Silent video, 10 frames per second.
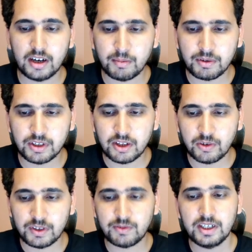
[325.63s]
above
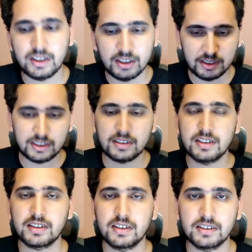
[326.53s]
scenario, which we just
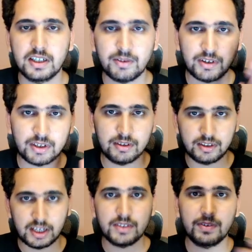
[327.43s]
discussed, that we were
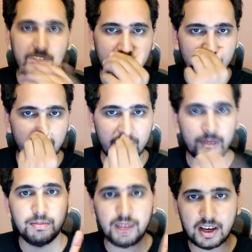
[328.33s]
transferring amount
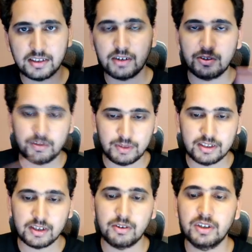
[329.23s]
from A's account to
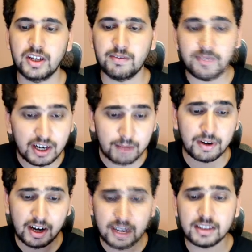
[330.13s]
B's account, if we had
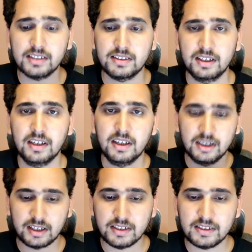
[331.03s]
applied this
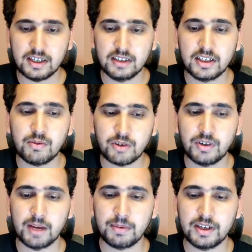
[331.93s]
constraint, then what
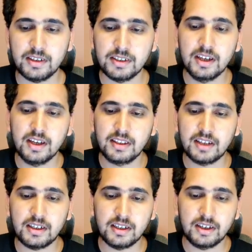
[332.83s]
would happen is
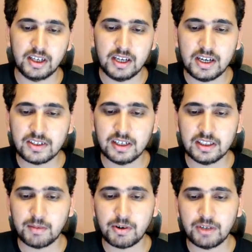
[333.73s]
that
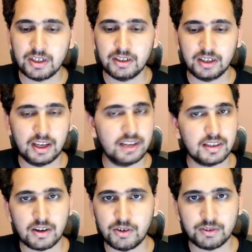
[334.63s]
initially the amount in A's
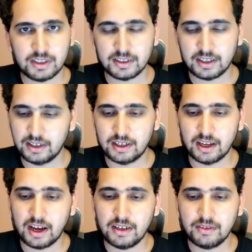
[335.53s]
account was 600
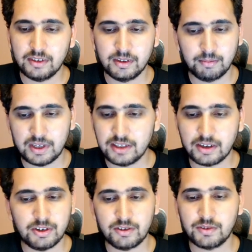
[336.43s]
and B's
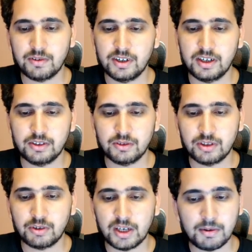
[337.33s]
account it was 400. So
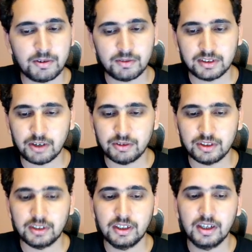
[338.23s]
the total amount was
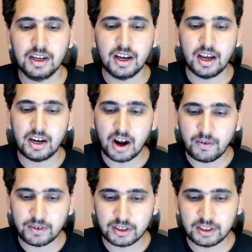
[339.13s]
1000. And
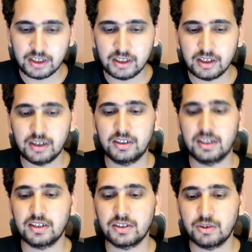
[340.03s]
after the
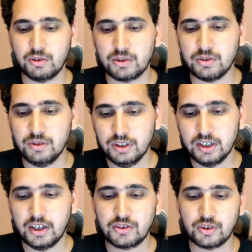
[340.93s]
transaction also,
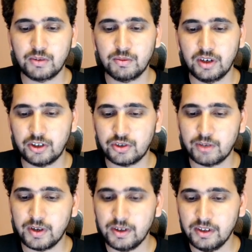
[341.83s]
it
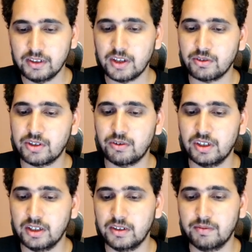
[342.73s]
should be 1000
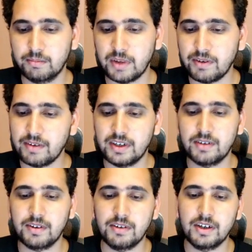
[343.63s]
only by
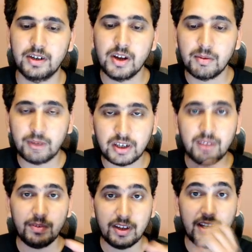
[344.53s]
500. But
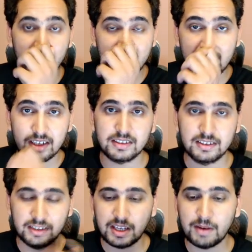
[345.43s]
if in any
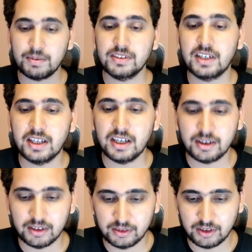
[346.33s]
case this happens that,
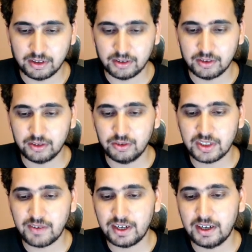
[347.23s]
hey,
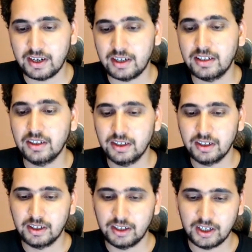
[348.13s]
700,
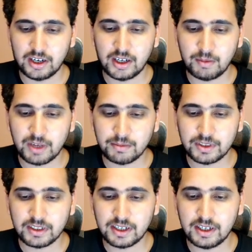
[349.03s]
it
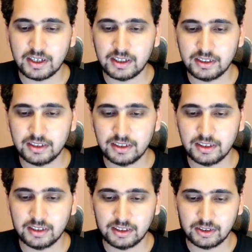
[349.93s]
becomes 600,
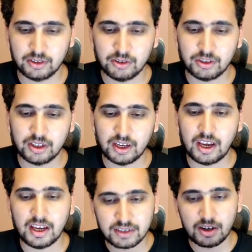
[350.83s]
the
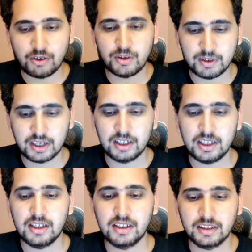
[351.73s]
A's account,
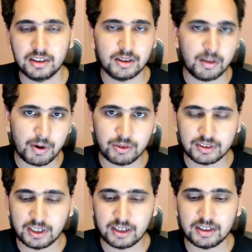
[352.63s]
basically the amount
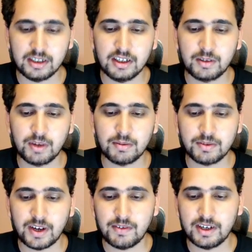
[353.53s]
is deducted, it becomes
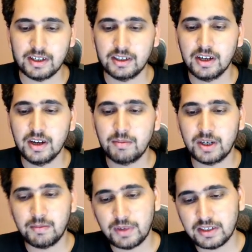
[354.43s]
500.
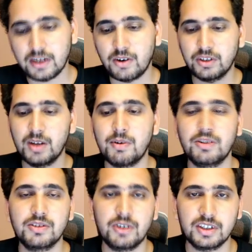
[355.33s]
But in B's account, the
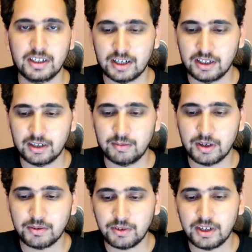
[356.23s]
amount is not yet added, it
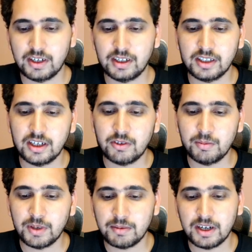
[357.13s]
becomes 400, then it
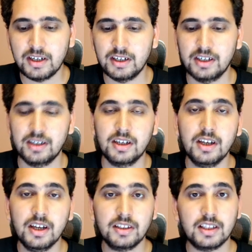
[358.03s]
will become 900.
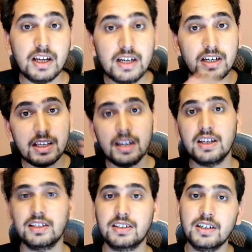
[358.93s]
Then the
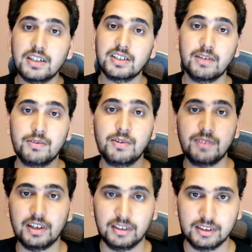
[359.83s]
integrity constraint itself would
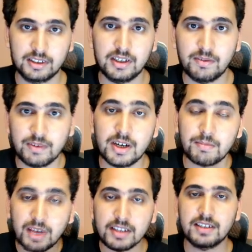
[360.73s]
fail, right? If we are
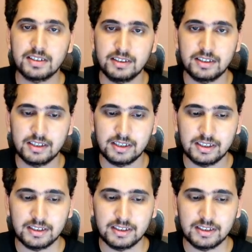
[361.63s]
applying such an integrity